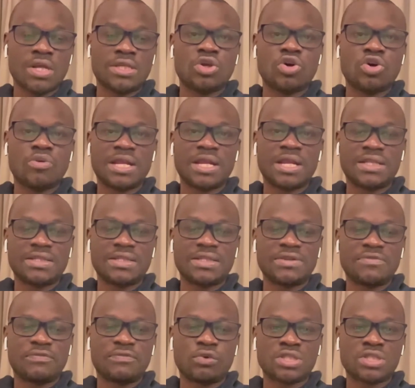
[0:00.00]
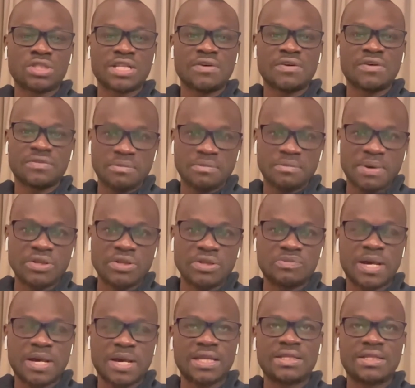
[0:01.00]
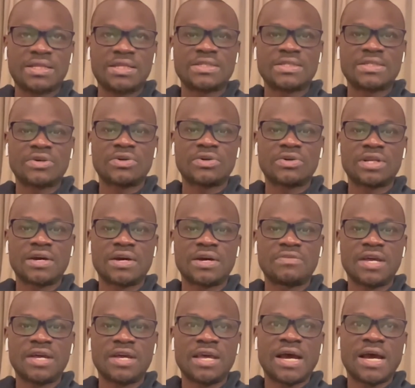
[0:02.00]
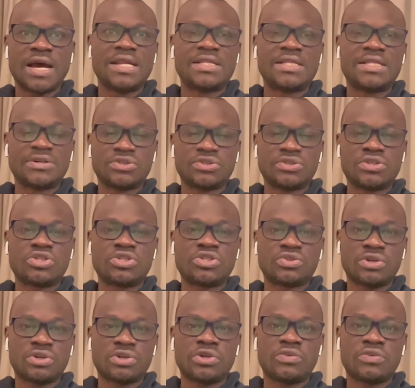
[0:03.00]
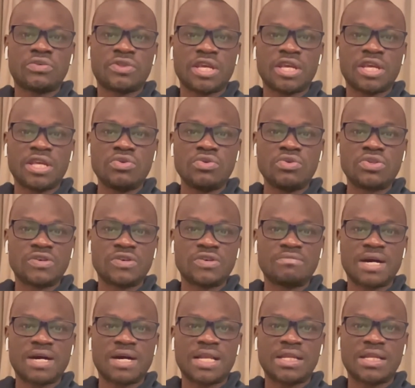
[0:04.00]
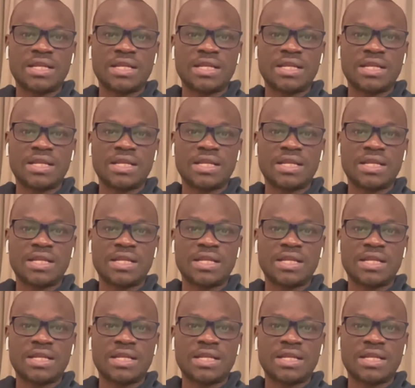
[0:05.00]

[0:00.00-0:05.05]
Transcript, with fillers: Angolan dominance in the first half. They bounced back in the second half, and it tells you the story of the Eagles of